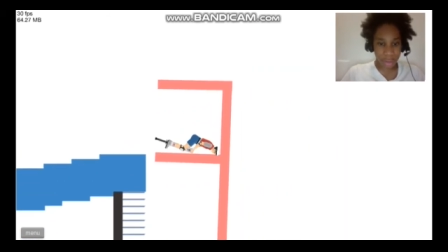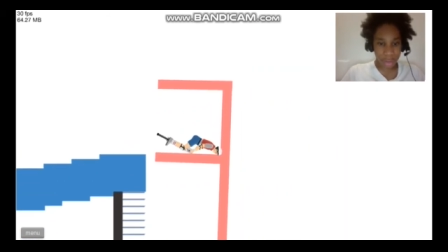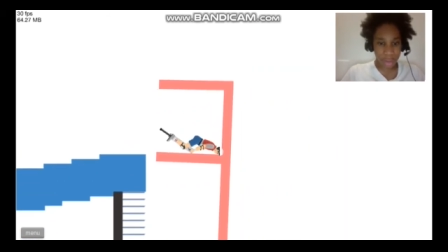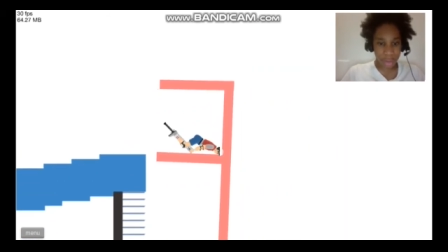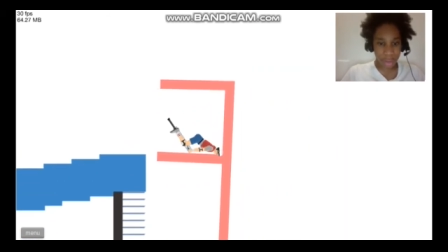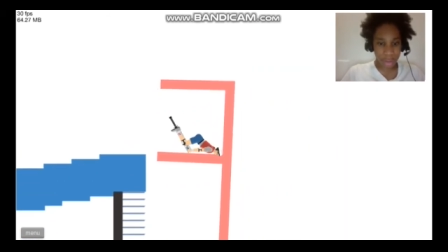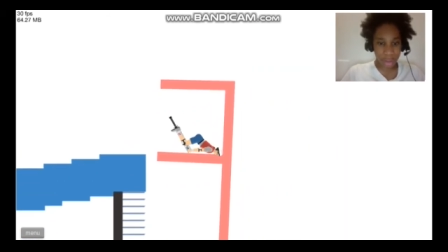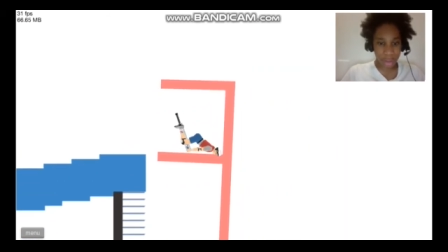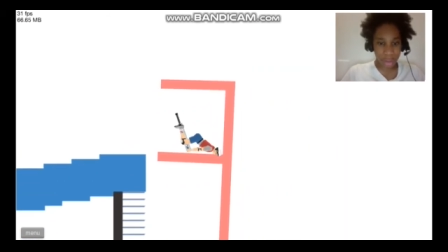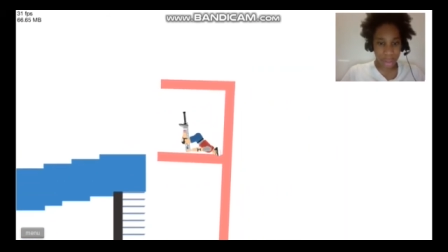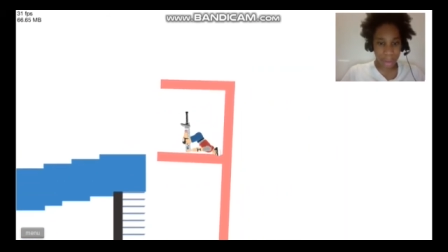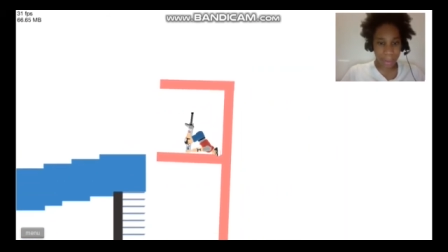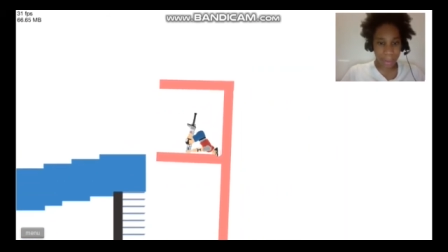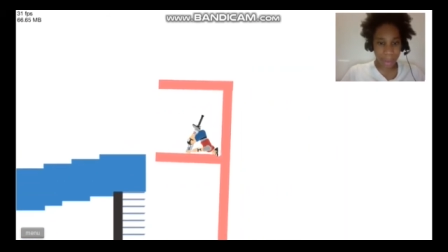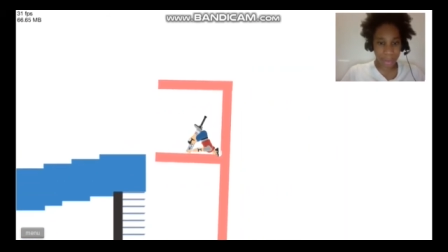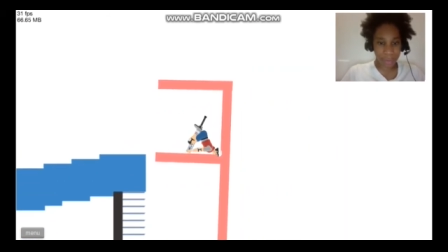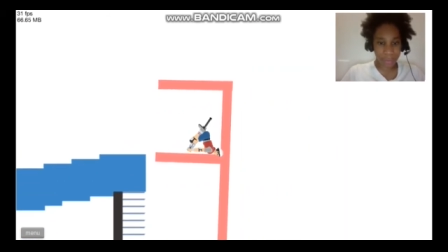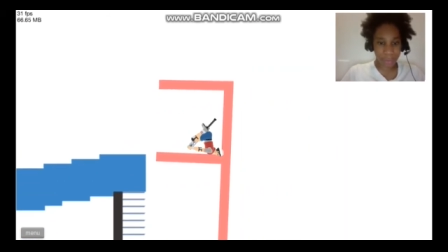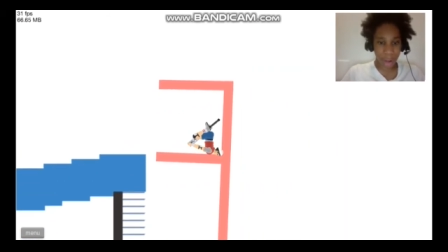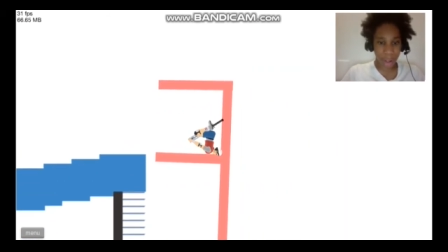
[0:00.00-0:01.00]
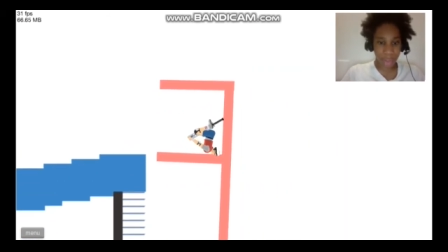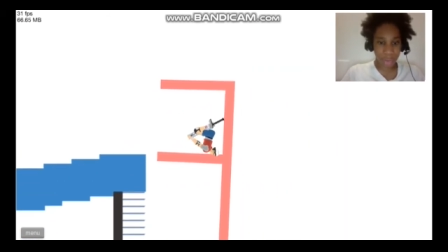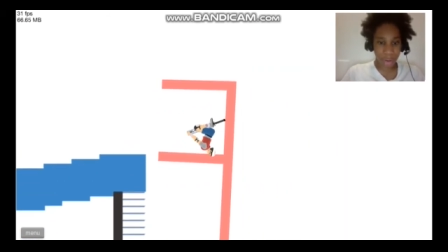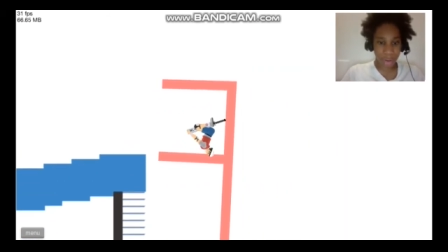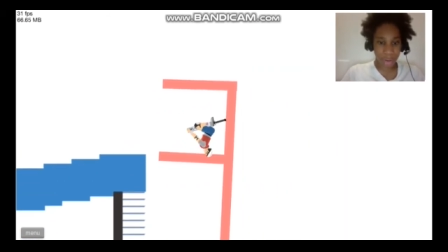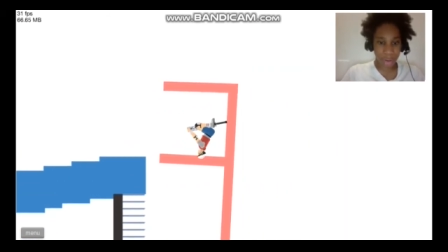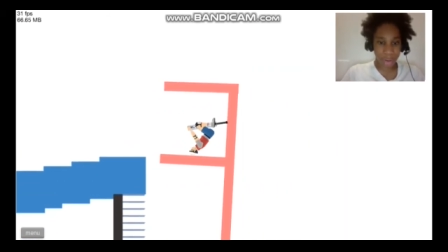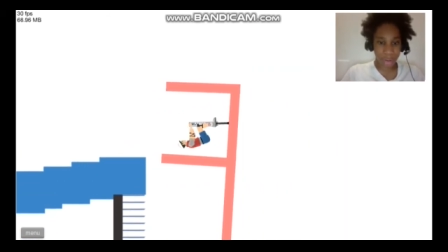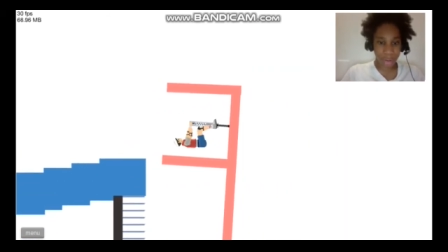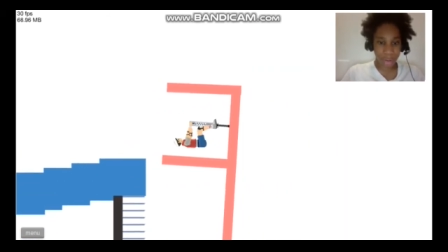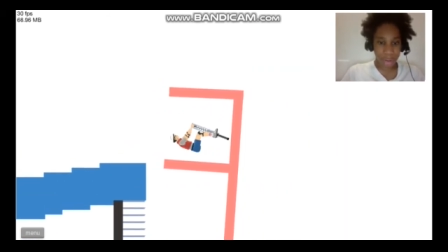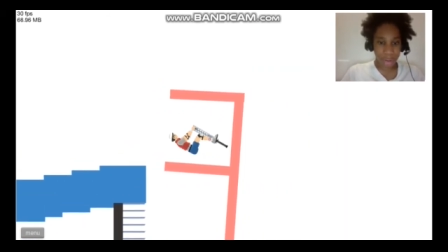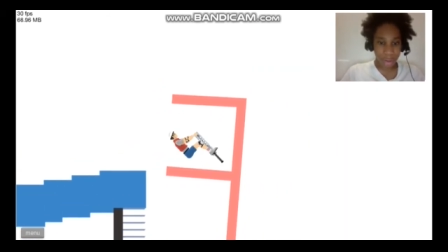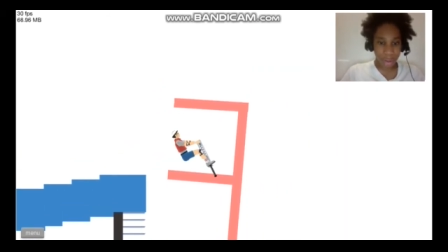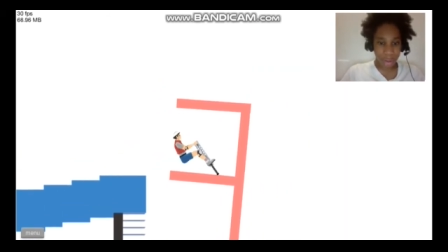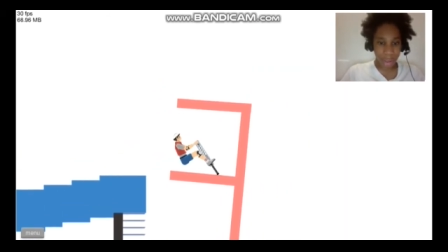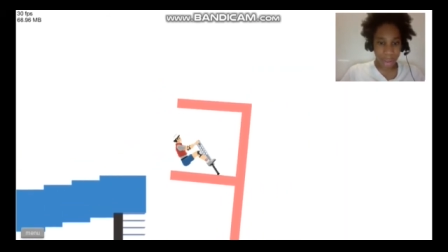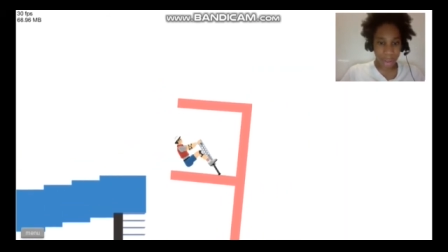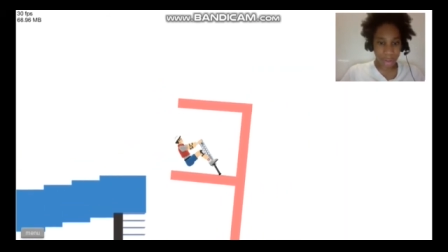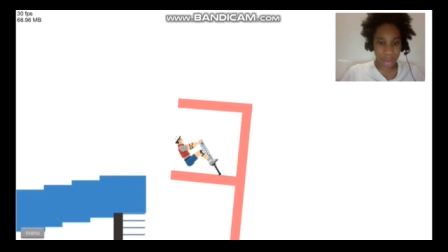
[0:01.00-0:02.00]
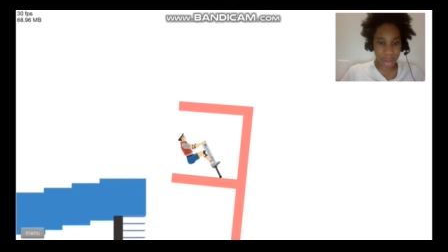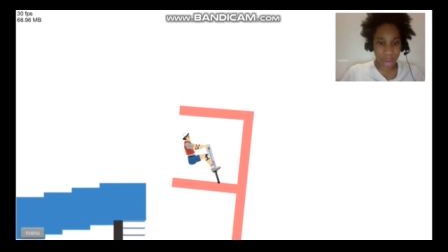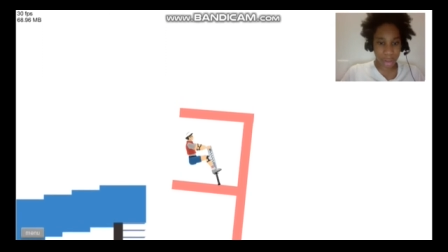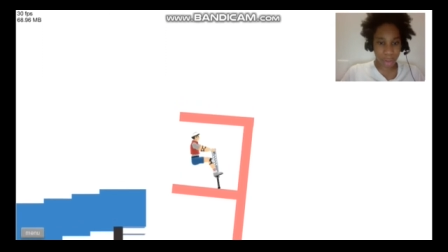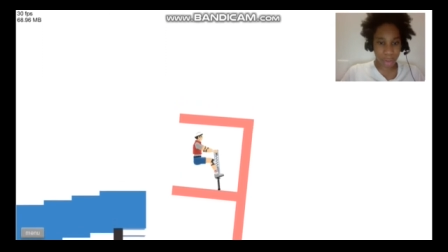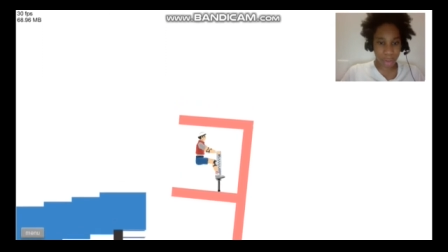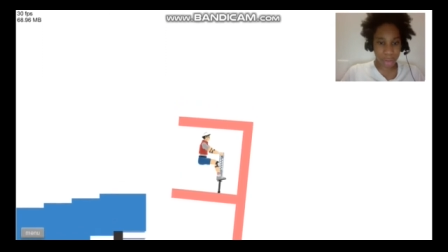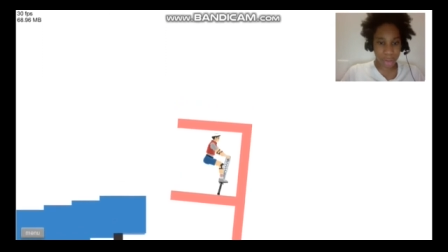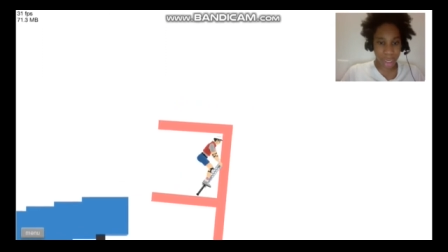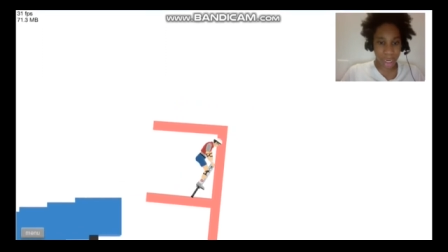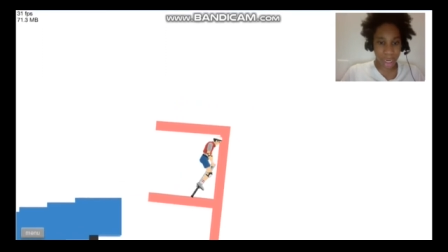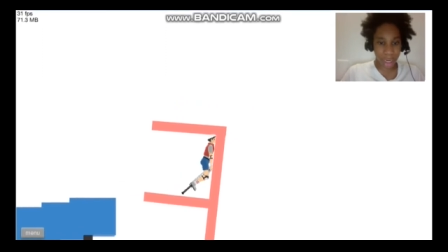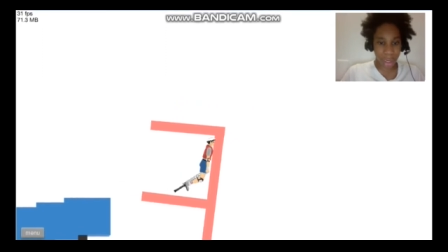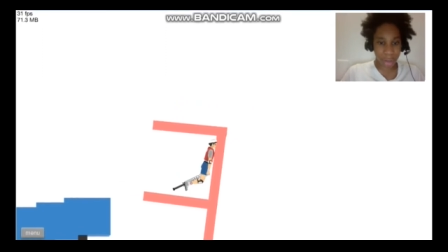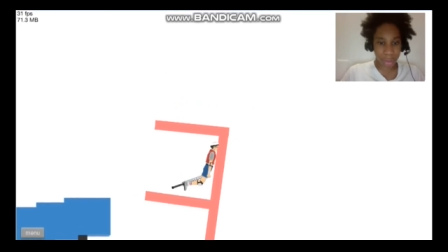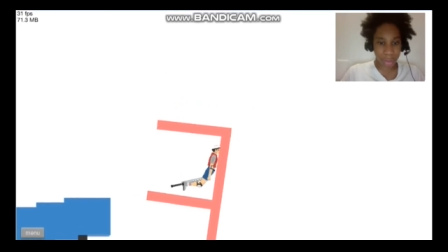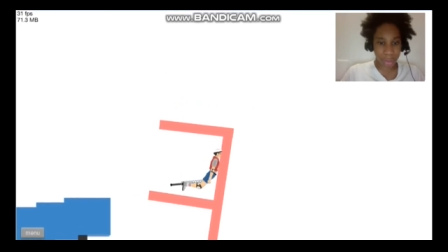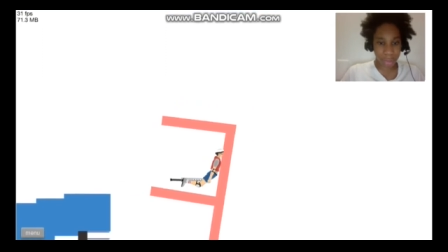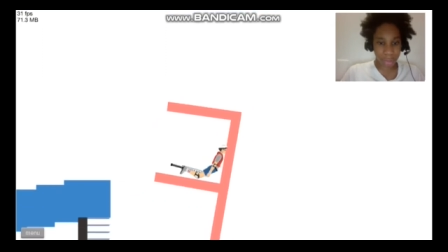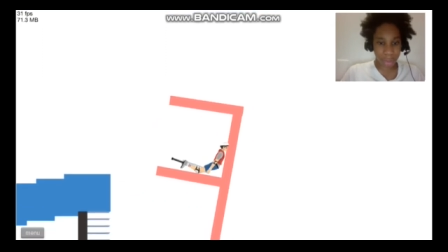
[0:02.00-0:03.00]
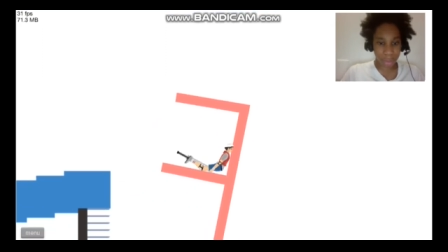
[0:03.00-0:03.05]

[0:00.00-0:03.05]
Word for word: Yep, that's what I thought. Wait, go down.